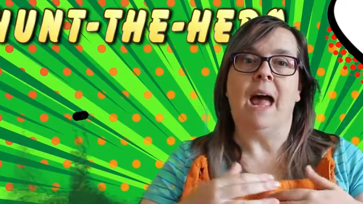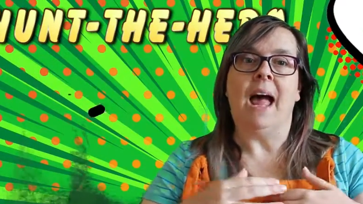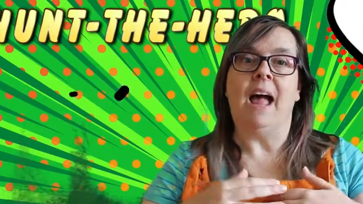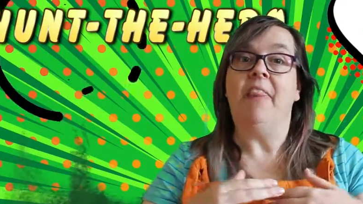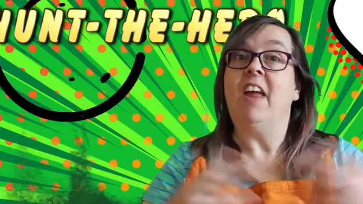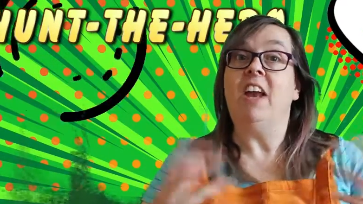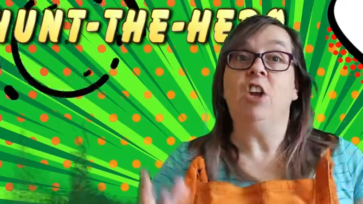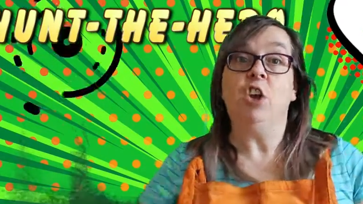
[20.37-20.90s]

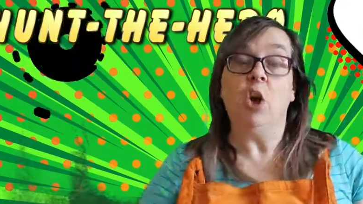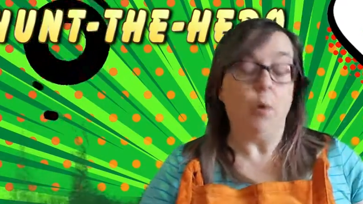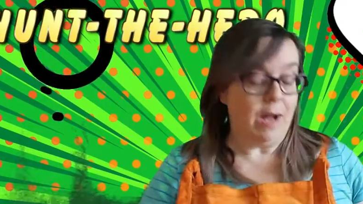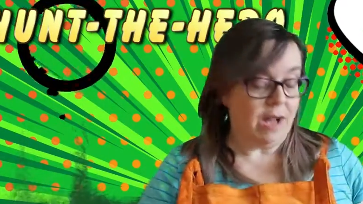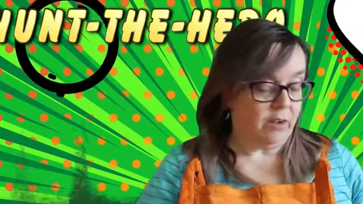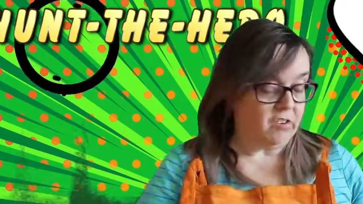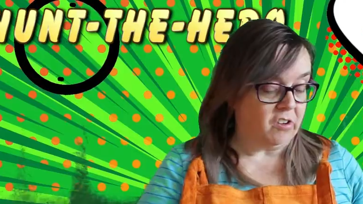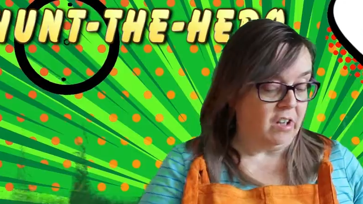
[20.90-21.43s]
and then go
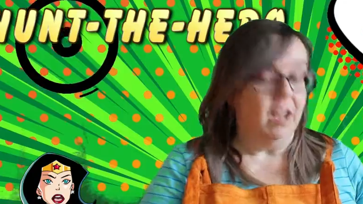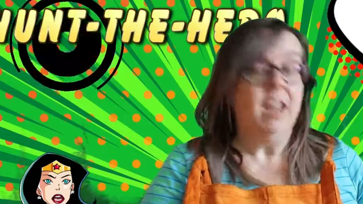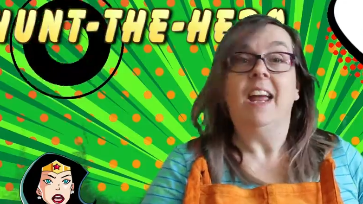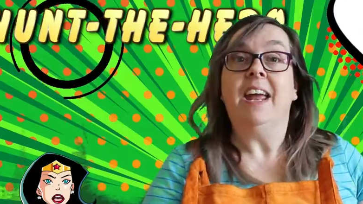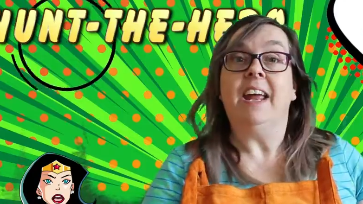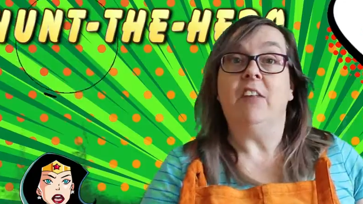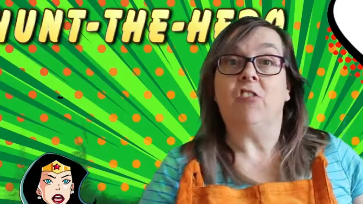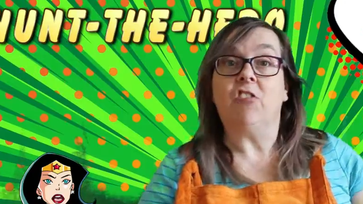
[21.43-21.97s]
out
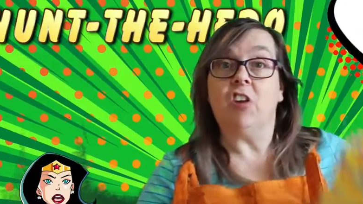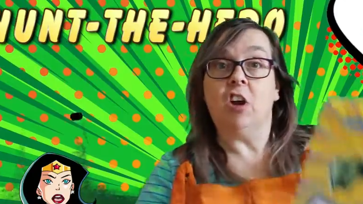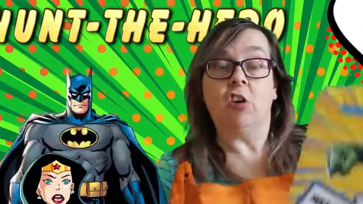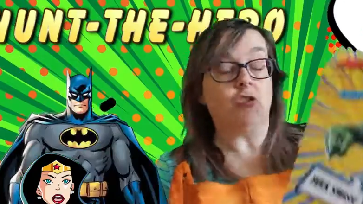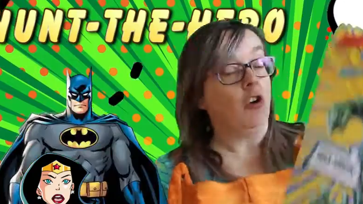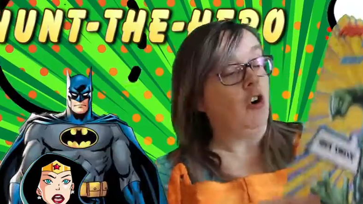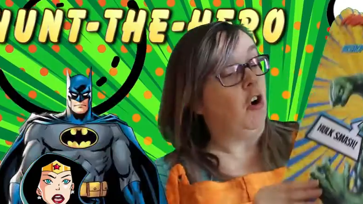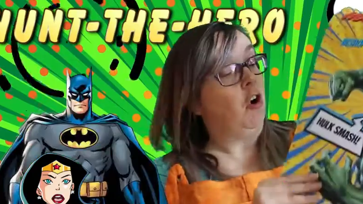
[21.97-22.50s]
in
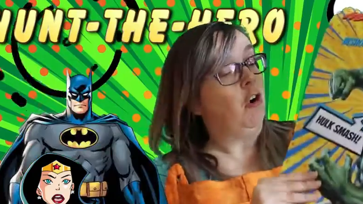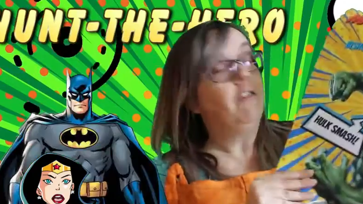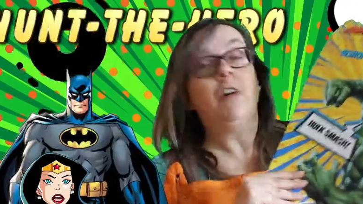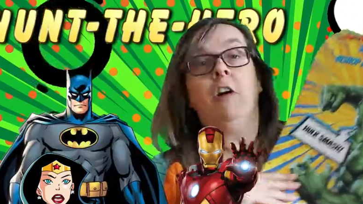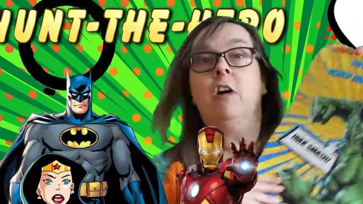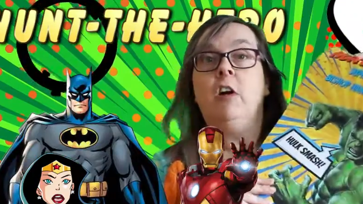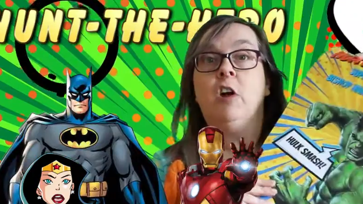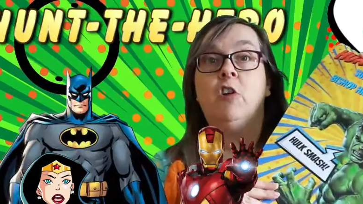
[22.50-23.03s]
search of
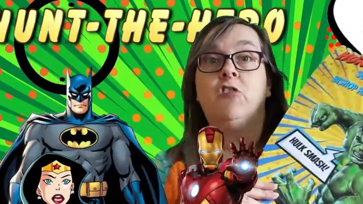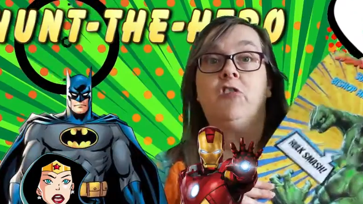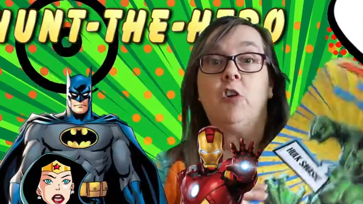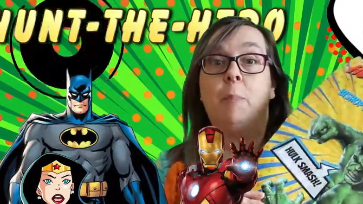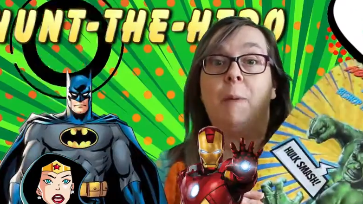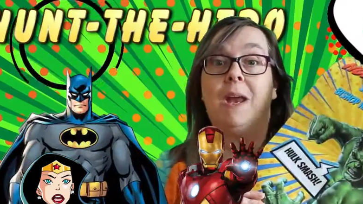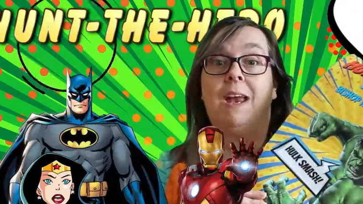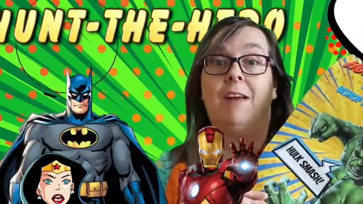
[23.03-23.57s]

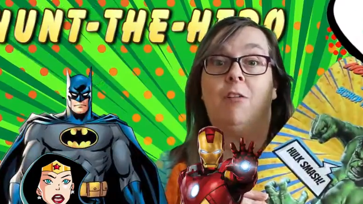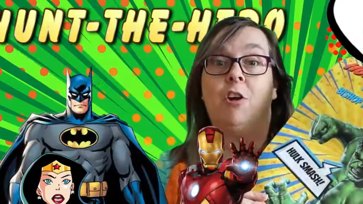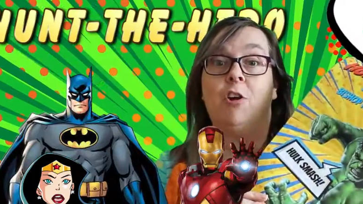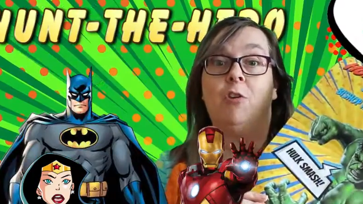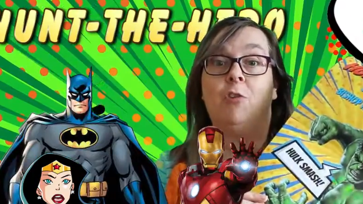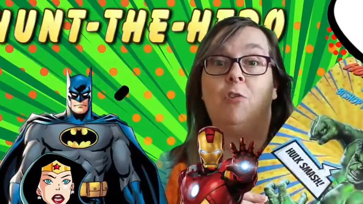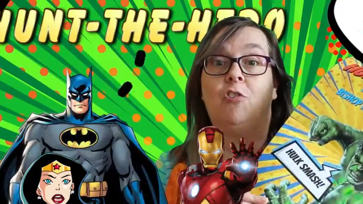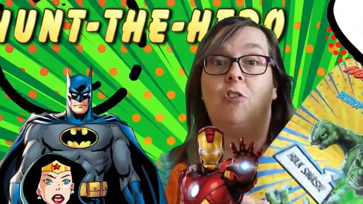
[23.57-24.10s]

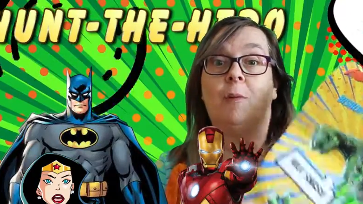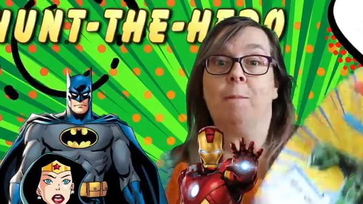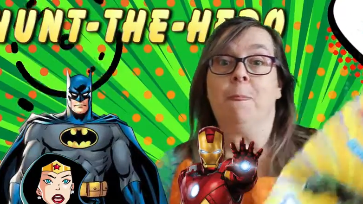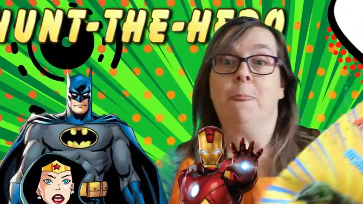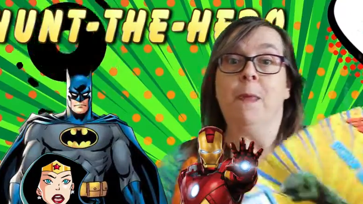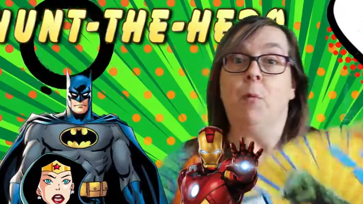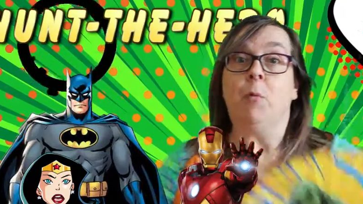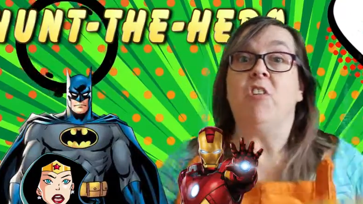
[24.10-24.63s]
superheroes
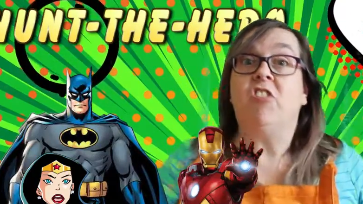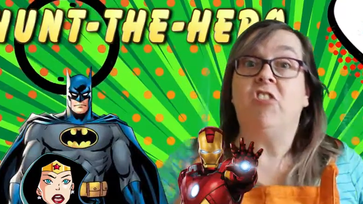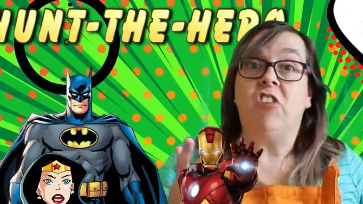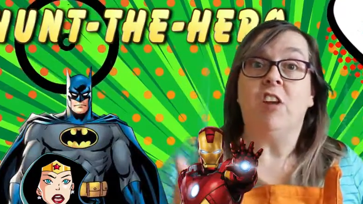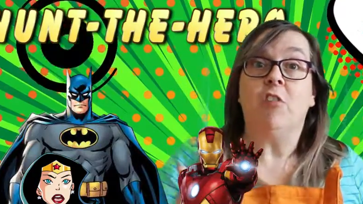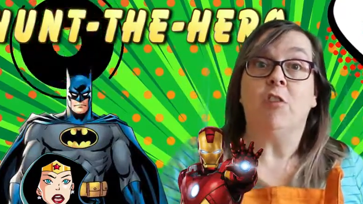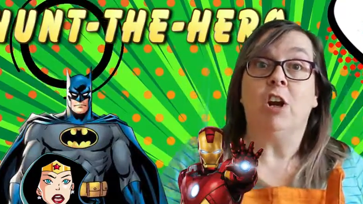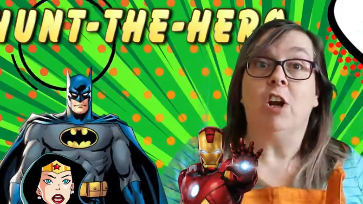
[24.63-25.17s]
with
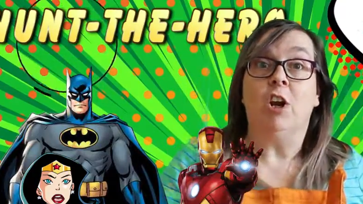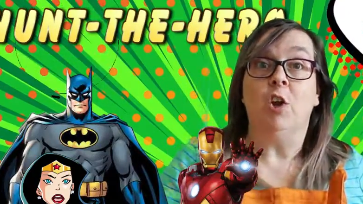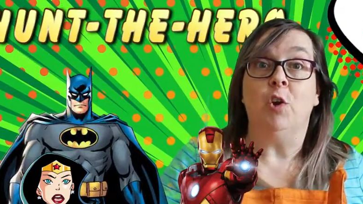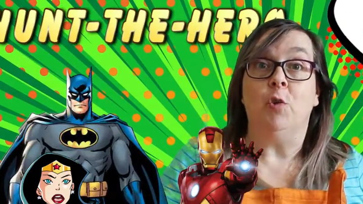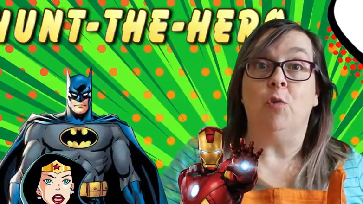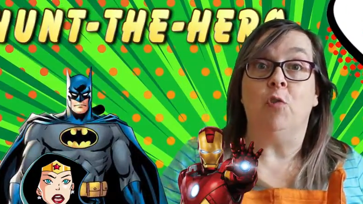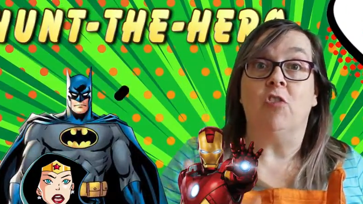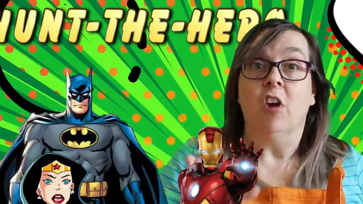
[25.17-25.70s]
secret
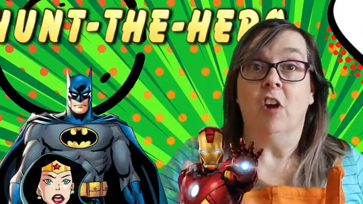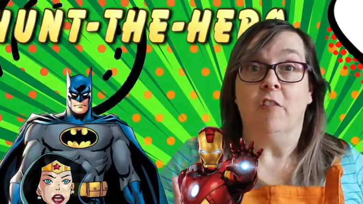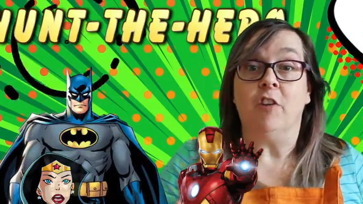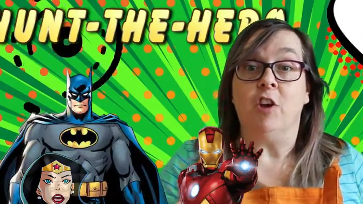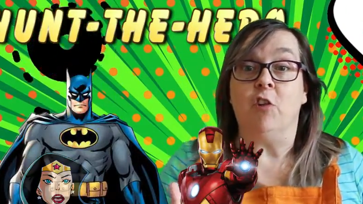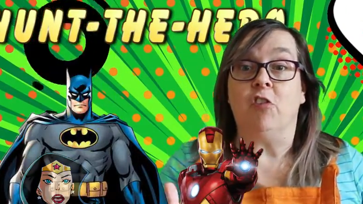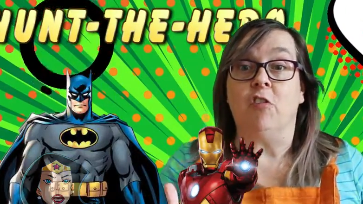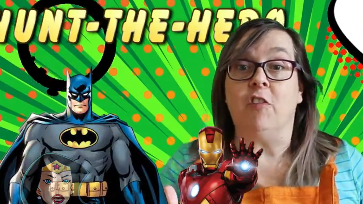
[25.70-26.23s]
clues for
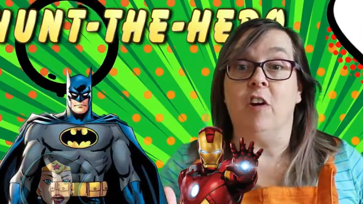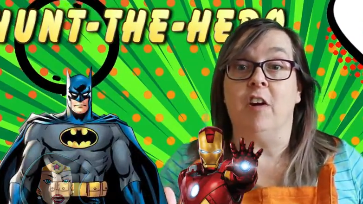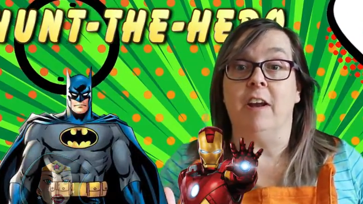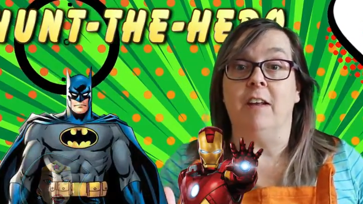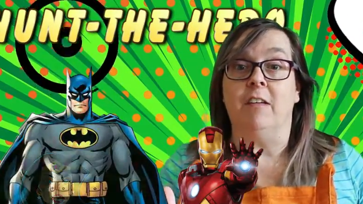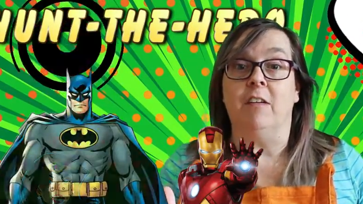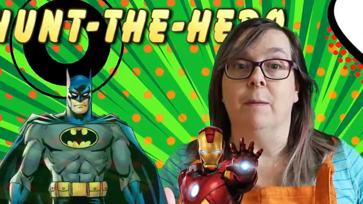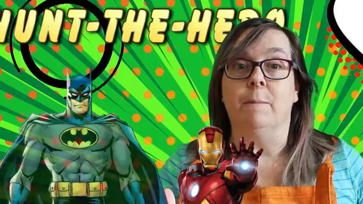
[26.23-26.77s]
you to
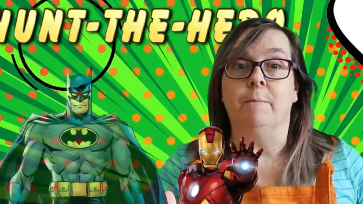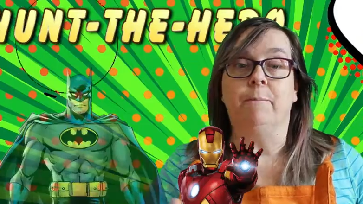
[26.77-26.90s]
find.